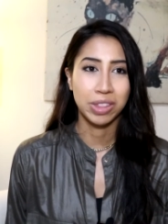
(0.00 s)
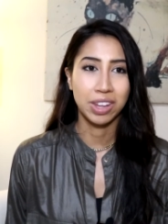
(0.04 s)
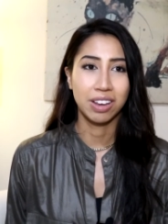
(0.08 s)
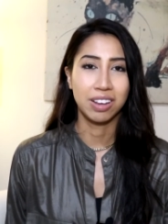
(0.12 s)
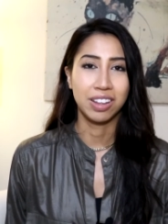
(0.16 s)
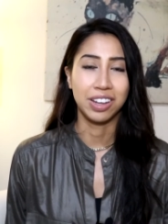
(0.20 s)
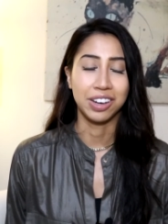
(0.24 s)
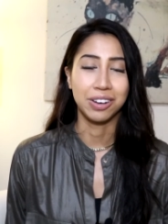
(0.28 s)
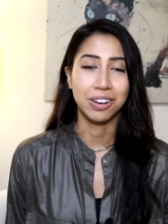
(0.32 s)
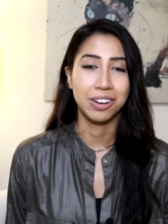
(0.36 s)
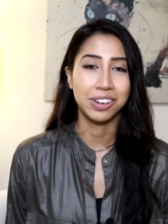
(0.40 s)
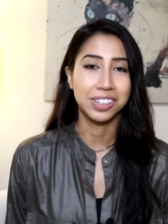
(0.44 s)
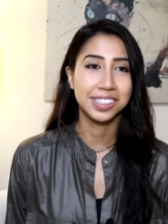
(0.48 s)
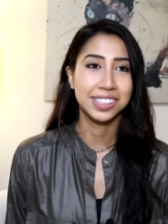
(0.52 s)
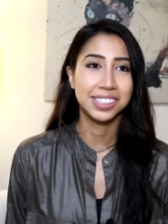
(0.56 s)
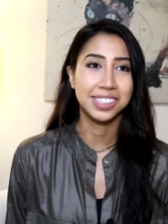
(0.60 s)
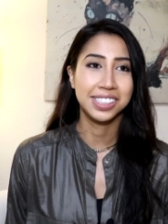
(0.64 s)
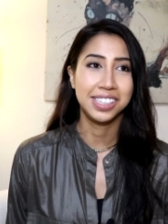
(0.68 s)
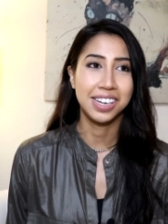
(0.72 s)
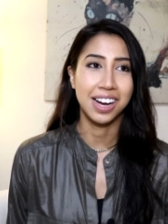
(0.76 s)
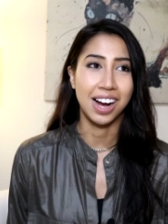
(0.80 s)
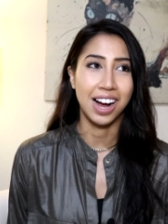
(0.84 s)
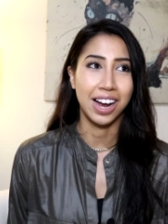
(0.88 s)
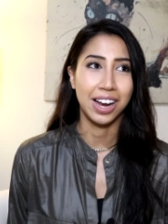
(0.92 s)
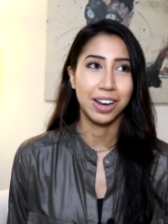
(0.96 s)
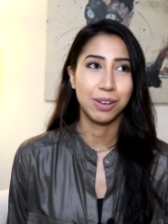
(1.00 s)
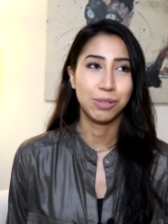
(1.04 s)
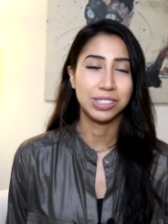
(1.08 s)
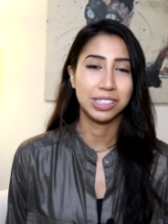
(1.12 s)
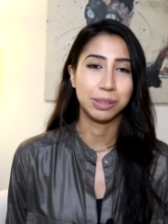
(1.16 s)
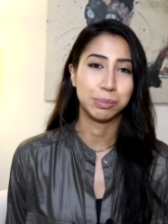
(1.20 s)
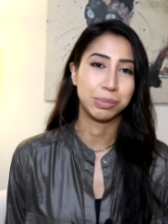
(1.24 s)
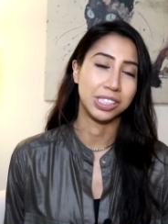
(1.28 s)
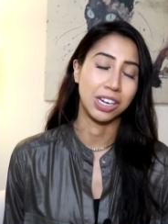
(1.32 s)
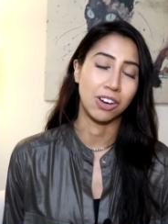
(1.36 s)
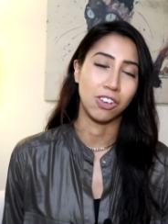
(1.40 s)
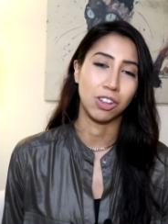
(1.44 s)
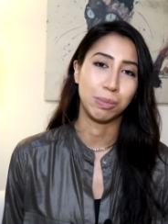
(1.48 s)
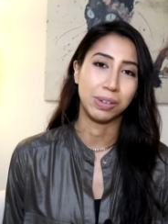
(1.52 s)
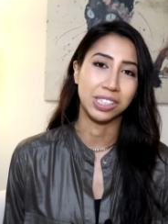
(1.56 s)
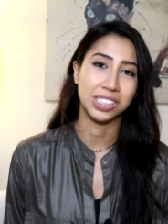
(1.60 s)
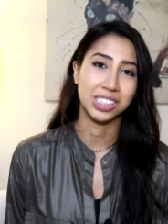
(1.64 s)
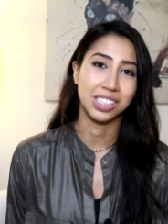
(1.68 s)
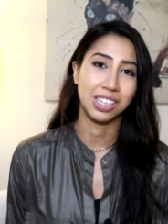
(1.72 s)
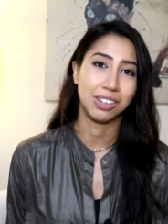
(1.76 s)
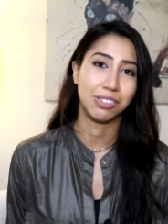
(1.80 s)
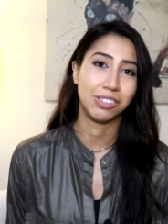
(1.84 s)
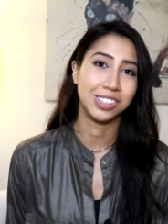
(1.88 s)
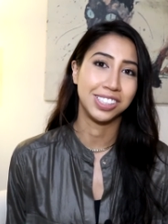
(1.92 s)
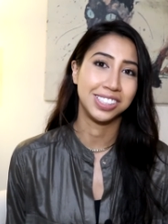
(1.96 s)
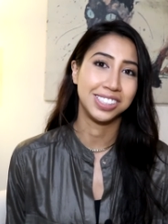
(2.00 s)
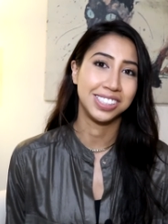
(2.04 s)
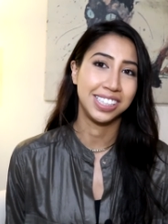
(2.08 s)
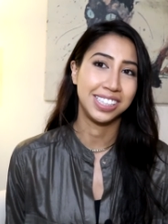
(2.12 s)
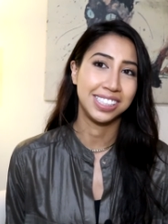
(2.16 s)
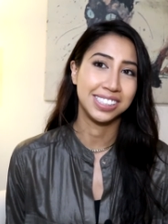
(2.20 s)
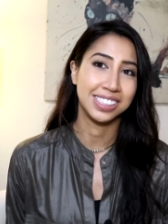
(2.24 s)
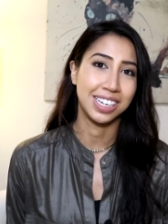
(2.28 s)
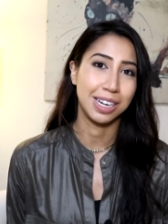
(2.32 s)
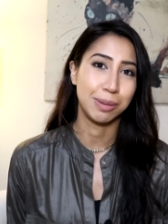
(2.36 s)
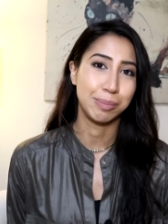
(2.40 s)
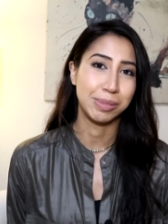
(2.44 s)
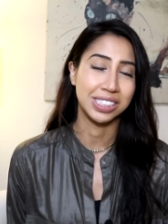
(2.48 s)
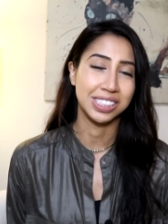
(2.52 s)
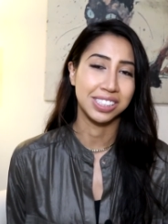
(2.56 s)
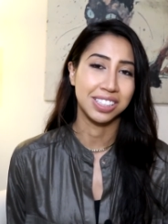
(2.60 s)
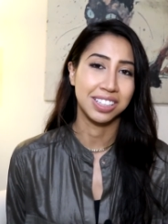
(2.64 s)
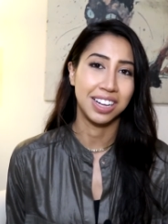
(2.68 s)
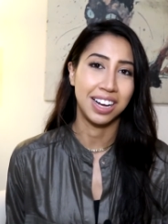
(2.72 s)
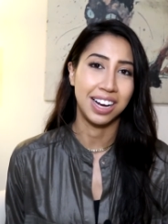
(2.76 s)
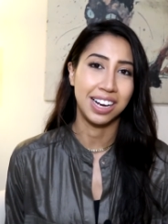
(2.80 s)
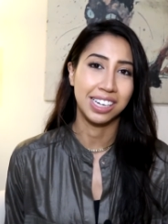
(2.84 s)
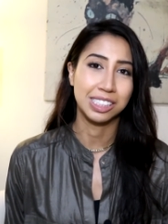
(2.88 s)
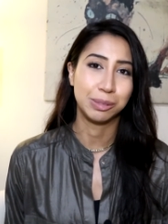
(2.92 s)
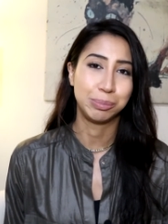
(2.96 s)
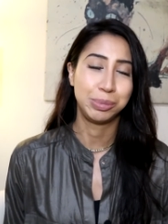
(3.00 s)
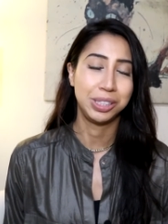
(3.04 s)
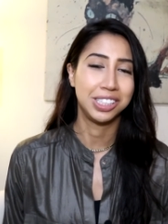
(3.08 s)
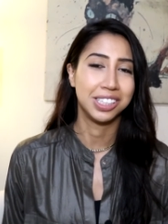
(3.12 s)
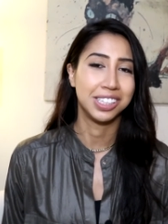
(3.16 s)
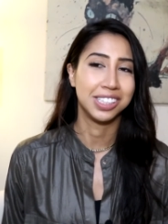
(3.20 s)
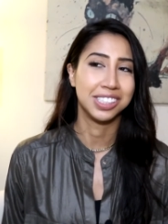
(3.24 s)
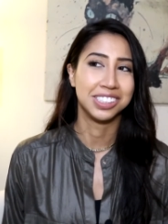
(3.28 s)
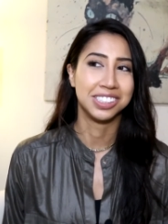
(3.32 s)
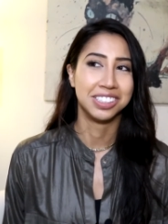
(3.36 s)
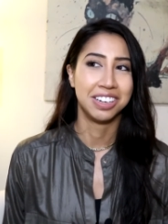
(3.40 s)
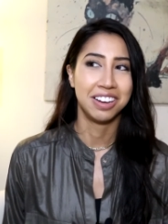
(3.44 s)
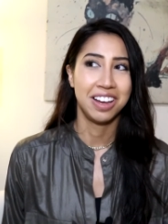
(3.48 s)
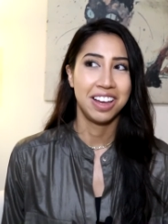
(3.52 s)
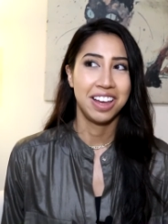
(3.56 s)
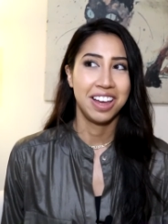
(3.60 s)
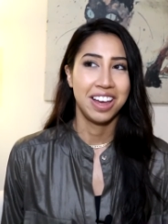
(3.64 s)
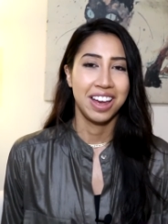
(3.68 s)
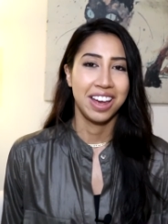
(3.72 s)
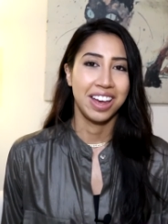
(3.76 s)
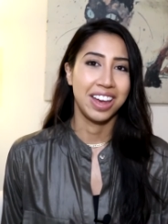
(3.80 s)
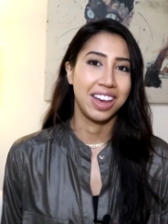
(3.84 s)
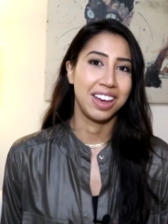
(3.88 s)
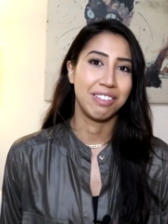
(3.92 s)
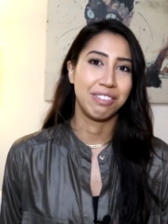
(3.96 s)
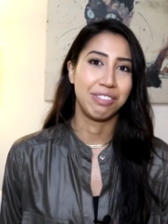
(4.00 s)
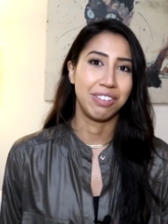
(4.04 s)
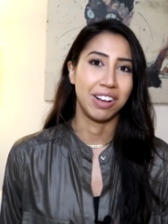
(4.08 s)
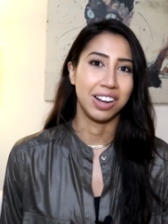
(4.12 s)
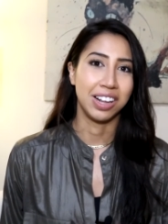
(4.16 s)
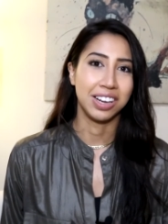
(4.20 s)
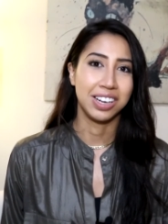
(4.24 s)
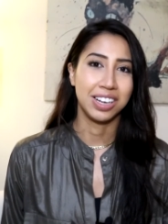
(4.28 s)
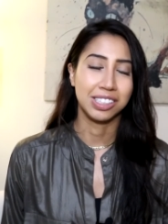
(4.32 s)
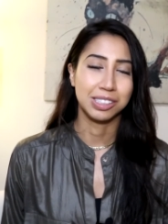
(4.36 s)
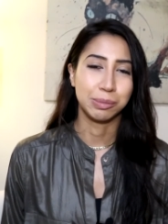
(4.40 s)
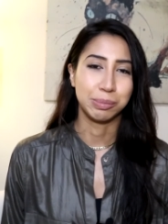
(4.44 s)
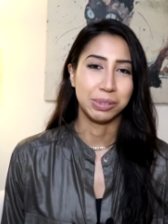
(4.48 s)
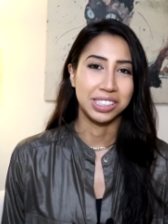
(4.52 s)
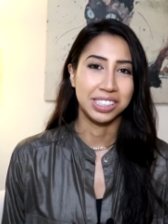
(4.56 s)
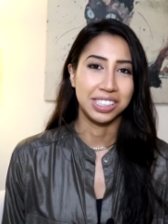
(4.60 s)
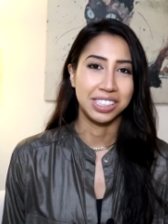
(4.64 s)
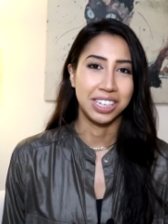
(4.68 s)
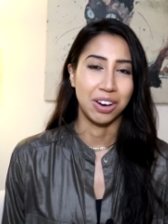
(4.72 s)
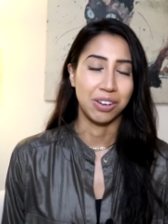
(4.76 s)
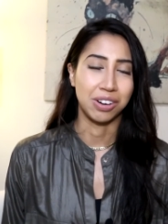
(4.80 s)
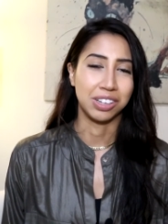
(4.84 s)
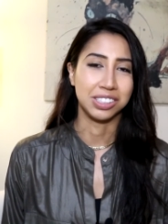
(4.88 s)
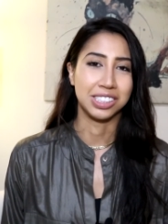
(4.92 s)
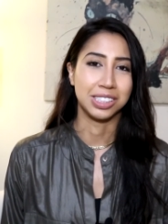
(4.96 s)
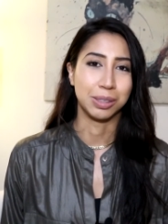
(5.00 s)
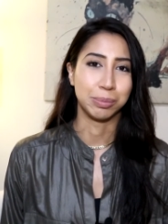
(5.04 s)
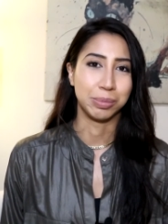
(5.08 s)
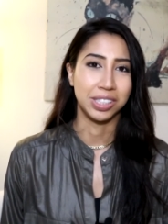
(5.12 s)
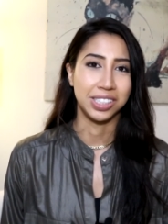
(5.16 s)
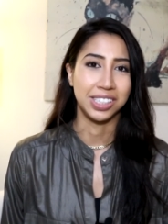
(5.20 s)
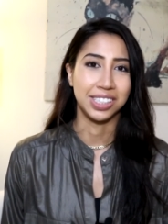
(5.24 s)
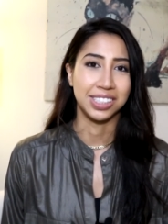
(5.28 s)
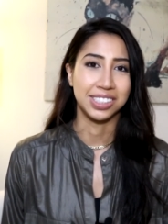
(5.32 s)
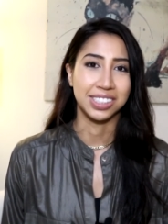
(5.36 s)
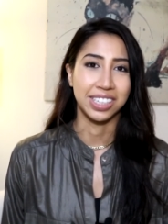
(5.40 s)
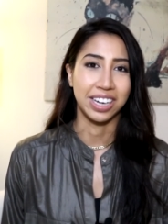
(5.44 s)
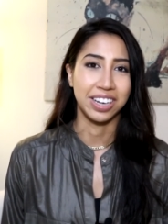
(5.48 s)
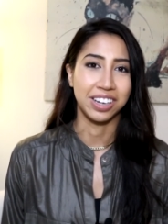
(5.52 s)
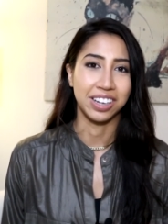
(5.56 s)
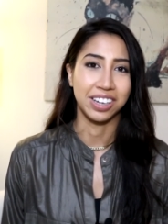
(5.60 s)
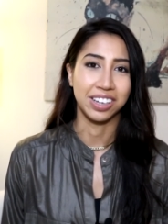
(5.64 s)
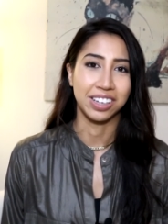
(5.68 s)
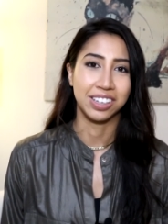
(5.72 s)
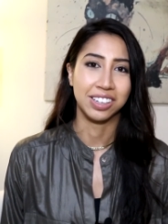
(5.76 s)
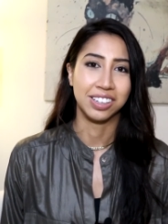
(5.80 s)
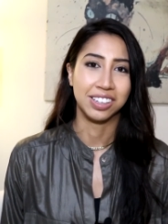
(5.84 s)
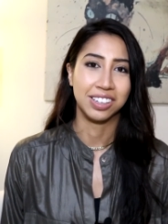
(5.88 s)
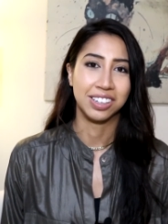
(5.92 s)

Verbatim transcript: Like, honestly, I was upset with myself on the days that I missed class because it felt like I was missing out on something exciting.